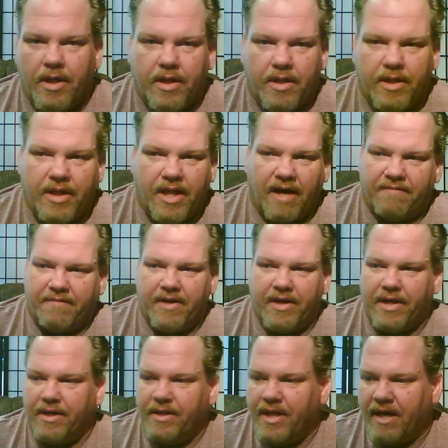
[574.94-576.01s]
Not
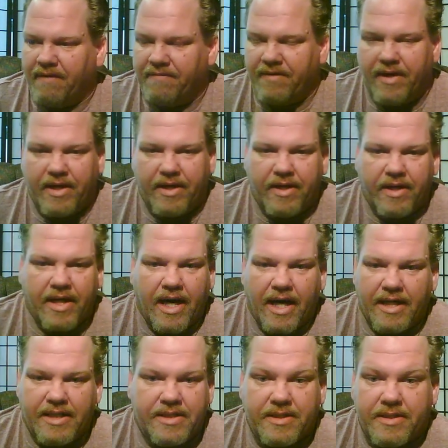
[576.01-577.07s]
very not very good
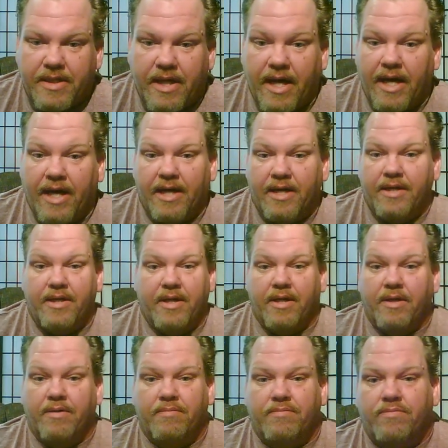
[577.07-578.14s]
guys, and you
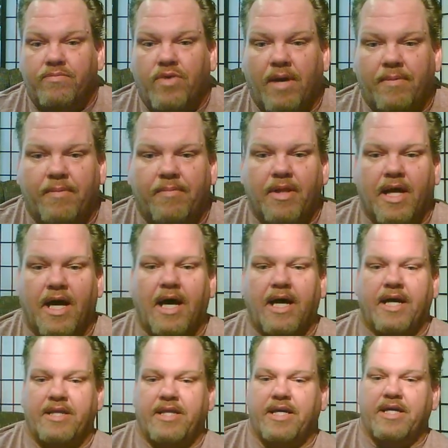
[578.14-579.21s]
know Robert
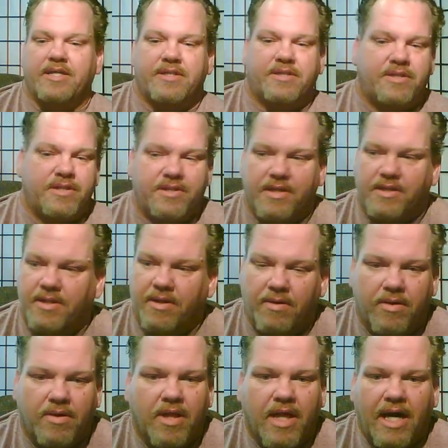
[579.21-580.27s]
Milan I think is just a
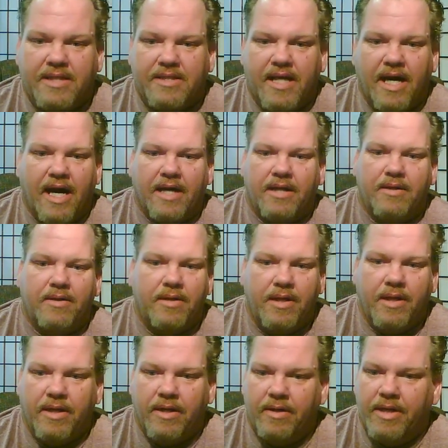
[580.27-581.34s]
total class act.
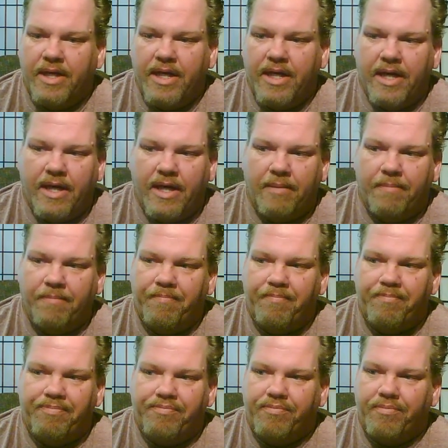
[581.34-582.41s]
You know he um,
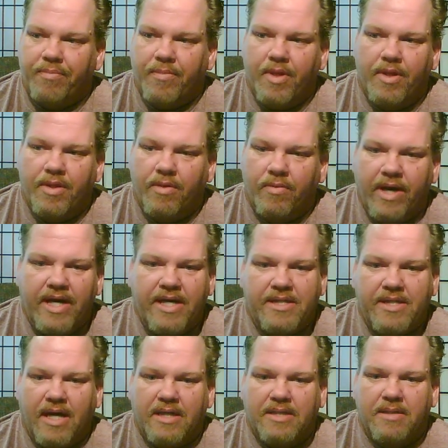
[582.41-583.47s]
the way he
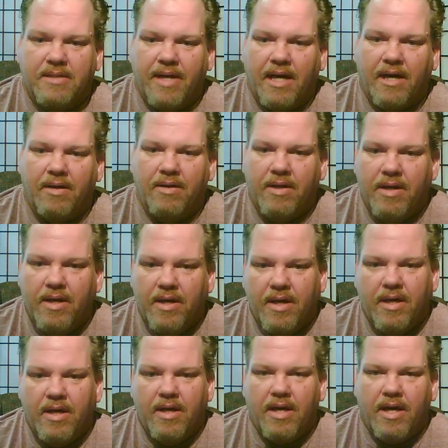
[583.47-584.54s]
talks about
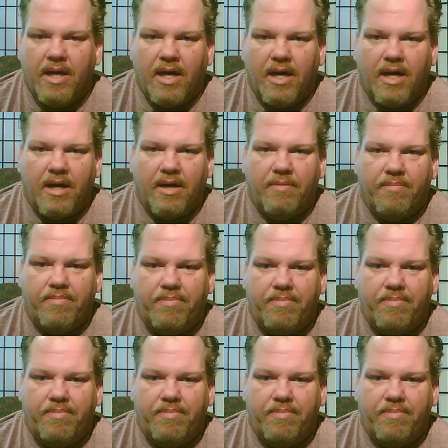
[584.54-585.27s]
uh,